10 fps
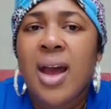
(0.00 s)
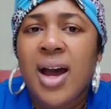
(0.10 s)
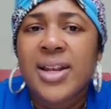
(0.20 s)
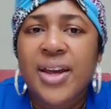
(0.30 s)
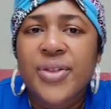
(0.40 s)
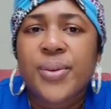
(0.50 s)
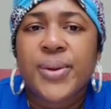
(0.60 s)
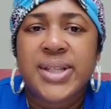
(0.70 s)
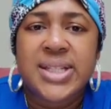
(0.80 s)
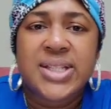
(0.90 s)
Another
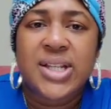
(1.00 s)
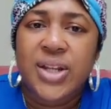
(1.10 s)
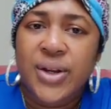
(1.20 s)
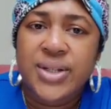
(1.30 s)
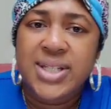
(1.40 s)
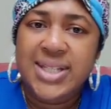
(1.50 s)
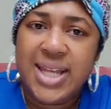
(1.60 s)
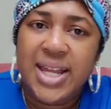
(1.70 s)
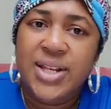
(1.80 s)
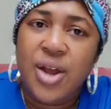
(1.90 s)
reason to learn to
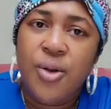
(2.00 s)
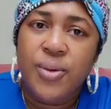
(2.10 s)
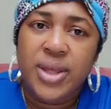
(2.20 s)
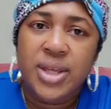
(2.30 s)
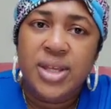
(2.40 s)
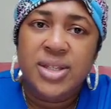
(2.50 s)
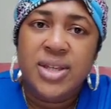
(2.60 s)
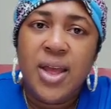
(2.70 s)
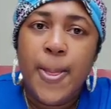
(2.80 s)
say no is